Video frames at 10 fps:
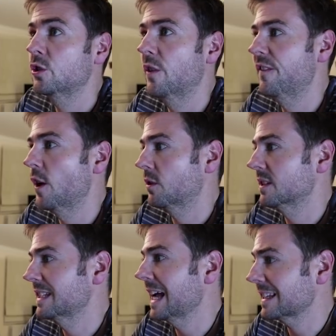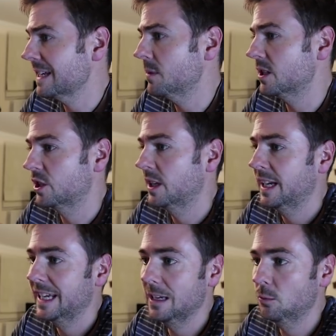your focus stacked image.
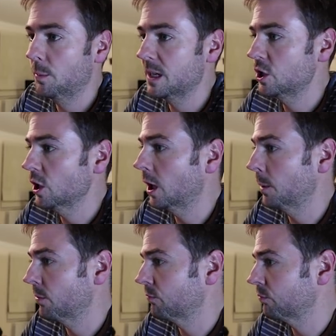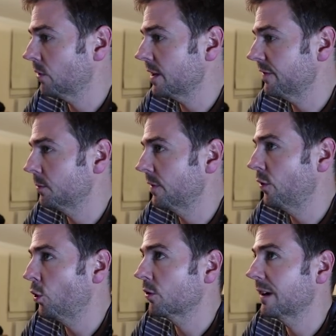It will be sharp right from the
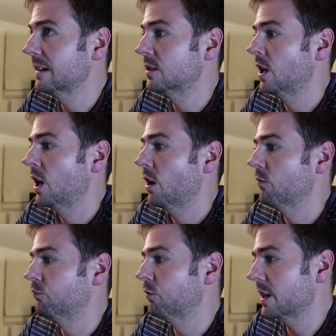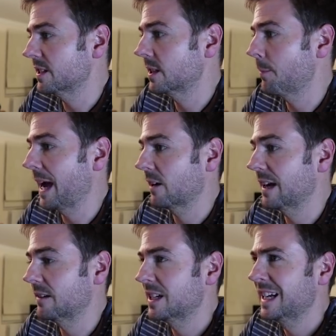foreground right to the
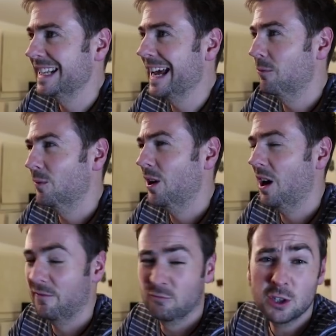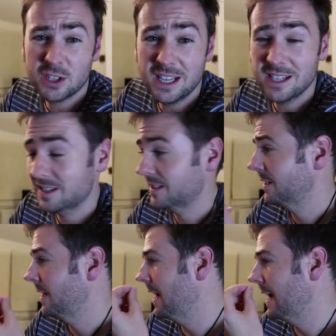background. Now I've rushed this.
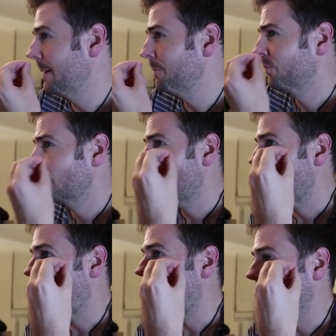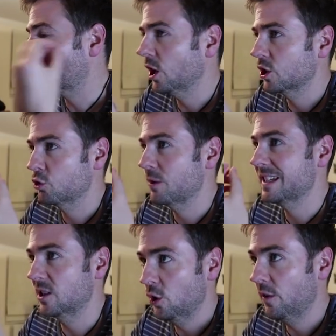I can't
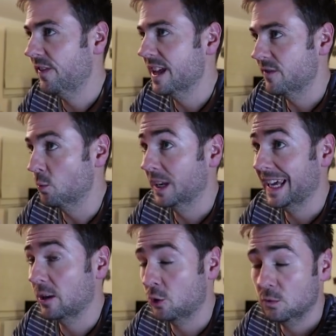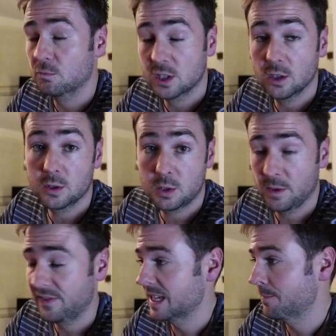stress enough that if you want to get good results
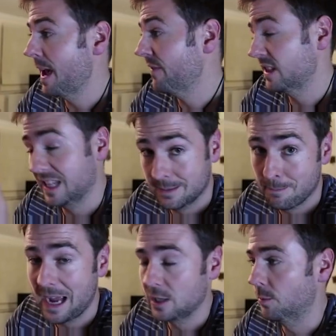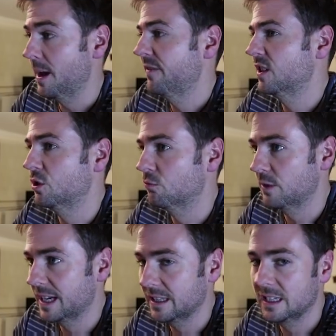with this method, this manual method, you
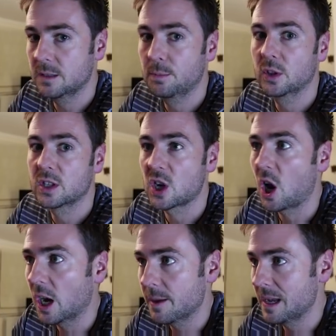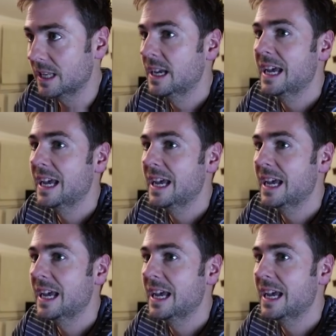really need to put the time in